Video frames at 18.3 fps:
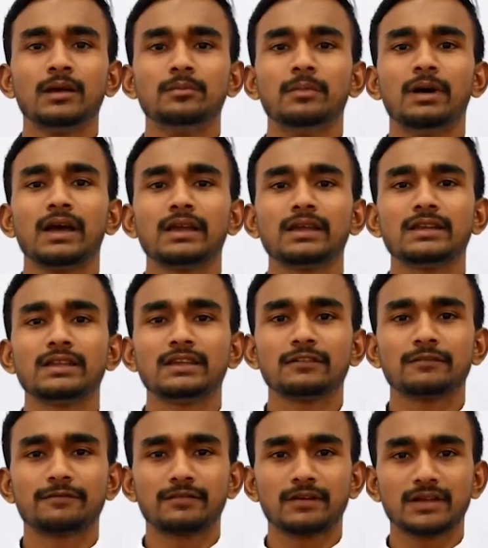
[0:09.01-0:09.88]
My
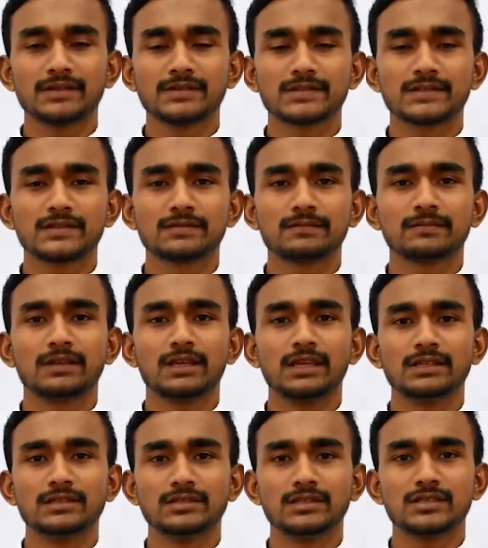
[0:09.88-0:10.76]
dear friends
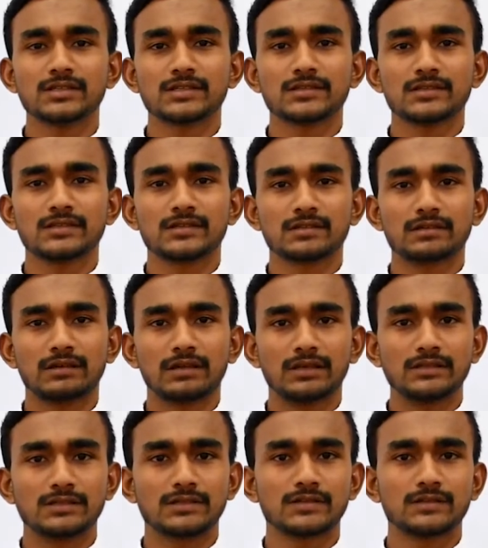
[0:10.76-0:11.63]
in Jesus
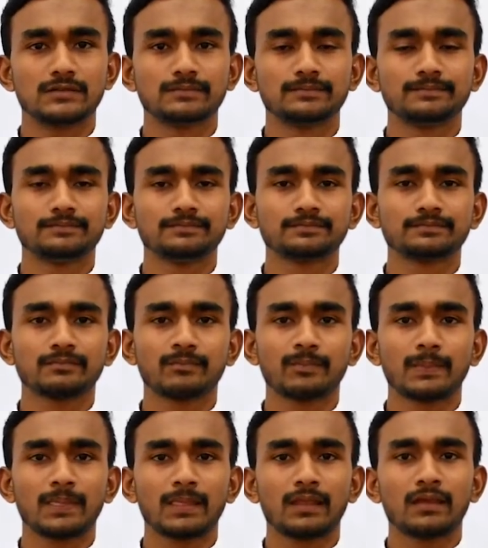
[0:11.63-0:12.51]
Christ,
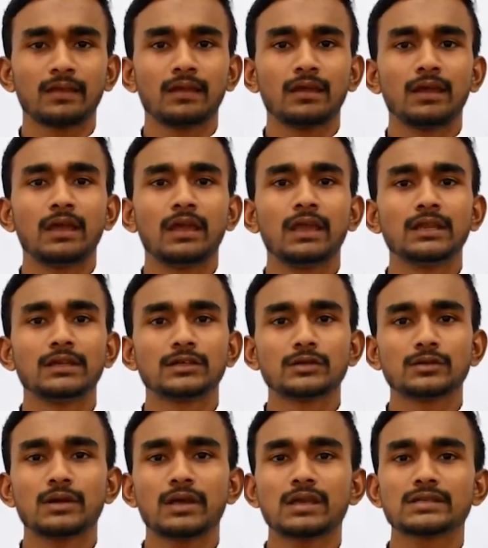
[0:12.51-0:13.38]
in
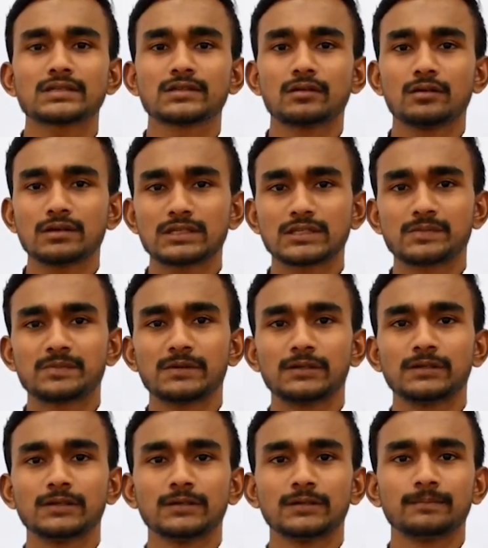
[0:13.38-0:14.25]
today's
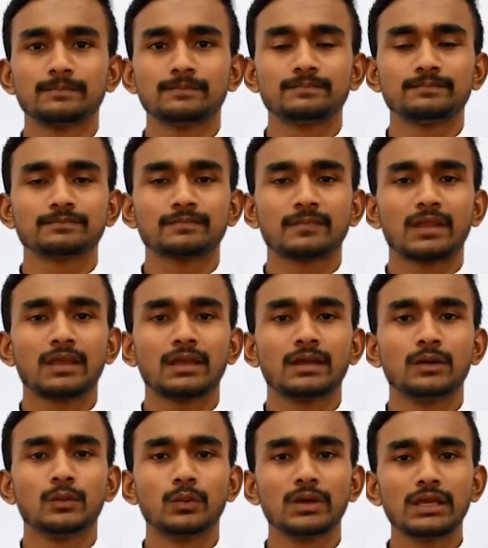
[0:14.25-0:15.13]
Gospel,
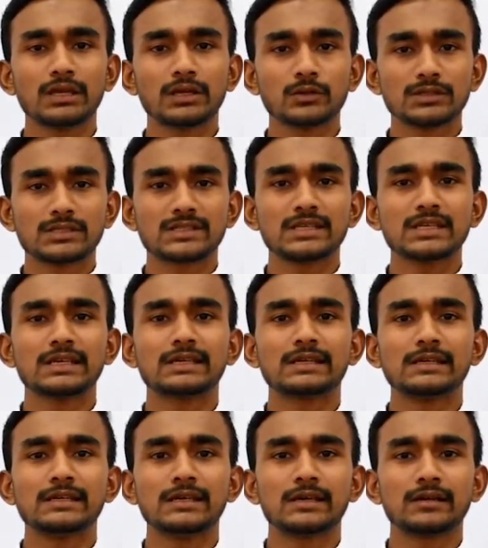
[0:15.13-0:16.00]
we could see
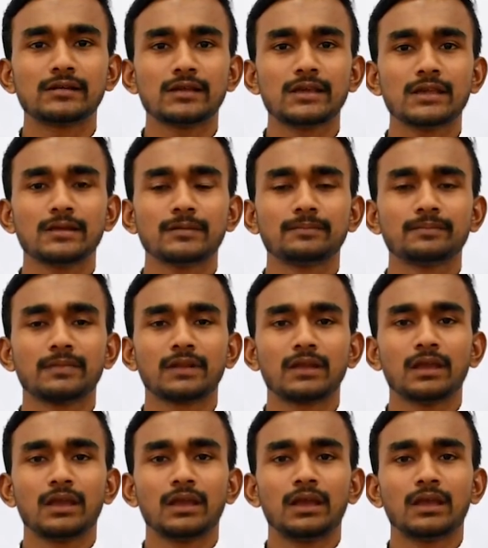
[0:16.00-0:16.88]
clearly
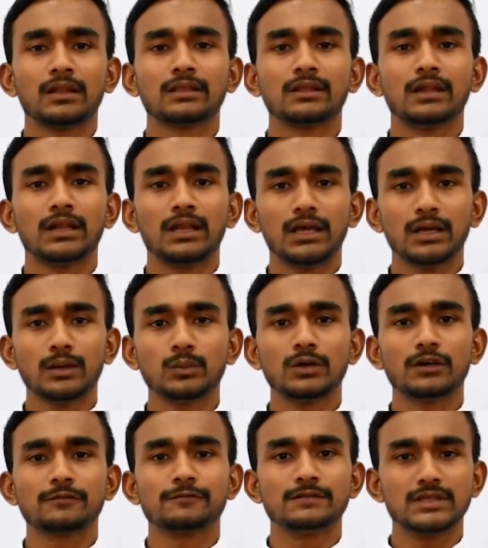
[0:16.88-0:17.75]
the love
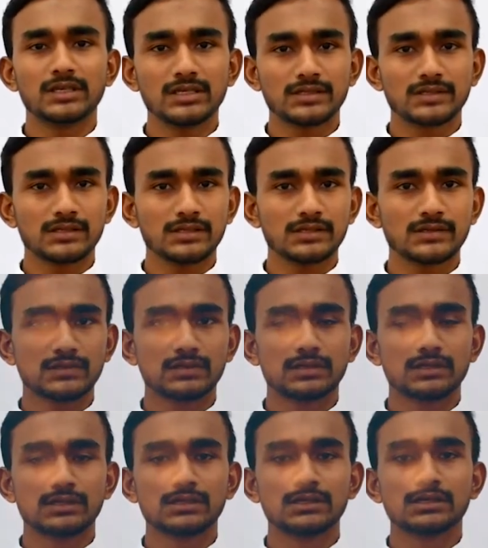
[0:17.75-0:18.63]
of Jesus
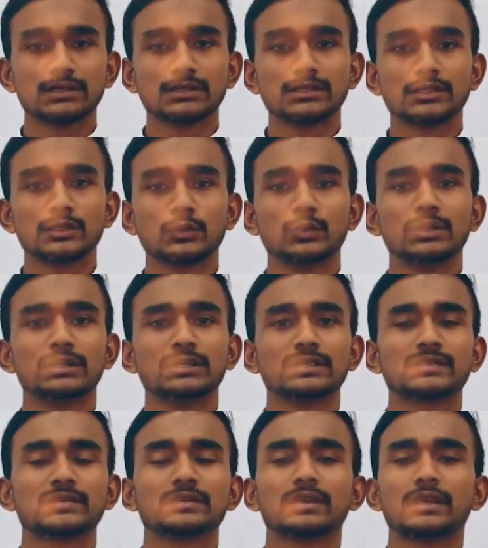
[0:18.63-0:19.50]

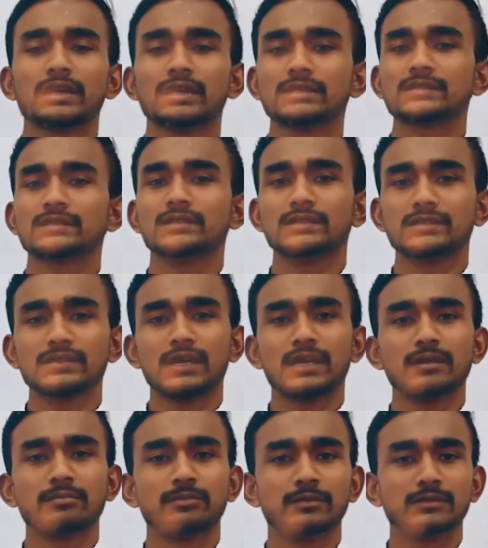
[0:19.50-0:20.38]
towards his
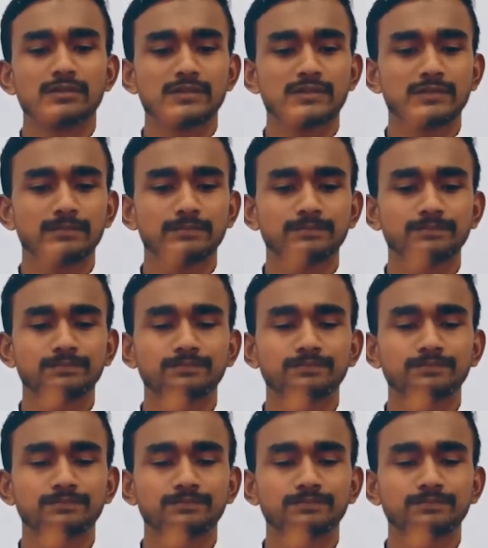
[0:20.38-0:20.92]
disciples.